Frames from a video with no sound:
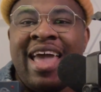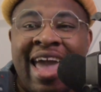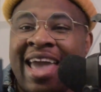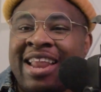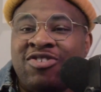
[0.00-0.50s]

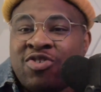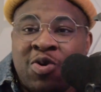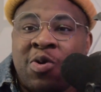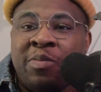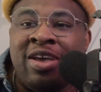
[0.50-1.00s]
and it's
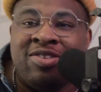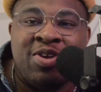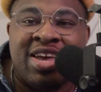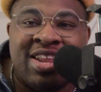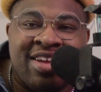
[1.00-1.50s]
cool because you
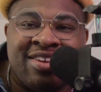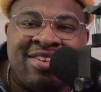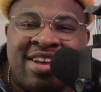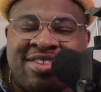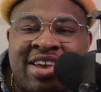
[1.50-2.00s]
get a
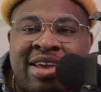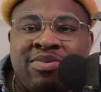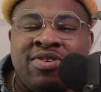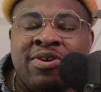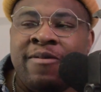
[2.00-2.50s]
cassette tape.
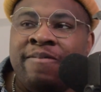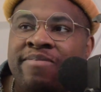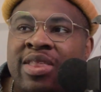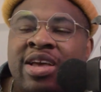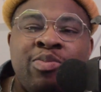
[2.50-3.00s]
So
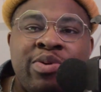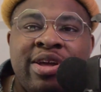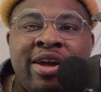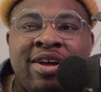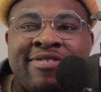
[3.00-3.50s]
that's
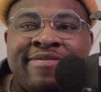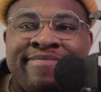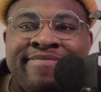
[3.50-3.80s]
pretty awesome.